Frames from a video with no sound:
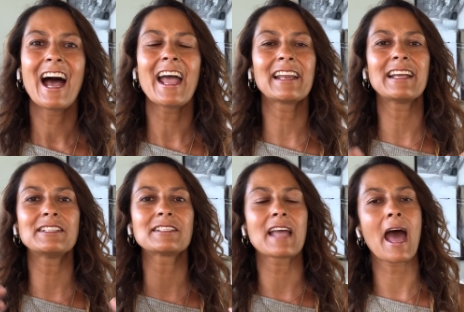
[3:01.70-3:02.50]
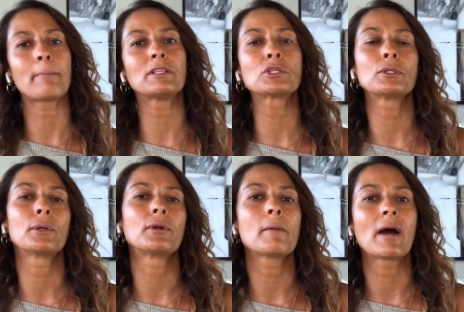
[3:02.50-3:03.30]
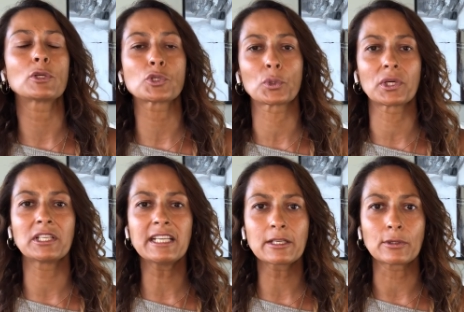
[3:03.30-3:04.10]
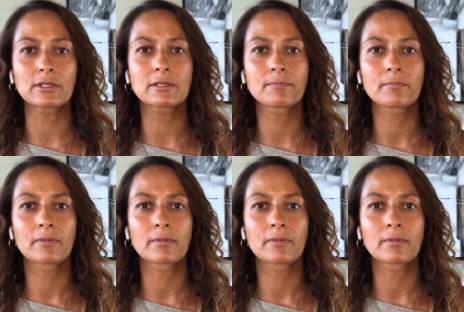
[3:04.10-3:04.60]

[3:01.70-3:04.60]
And I just happened to learn about shorter needles.